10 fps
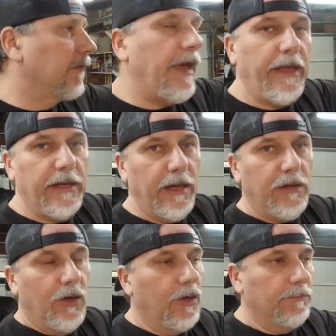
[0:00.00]
hanging out
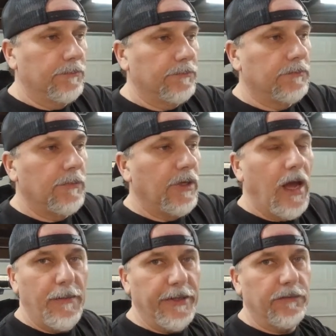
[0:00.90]
at home.
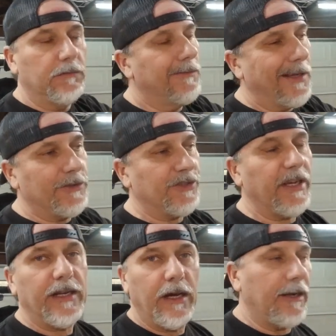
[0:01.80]
I mean, not just
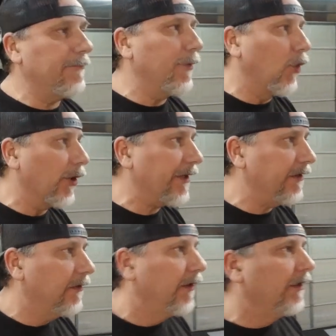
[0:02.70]
hanging out. I've been
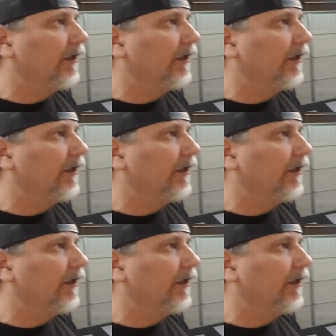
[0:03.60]
working.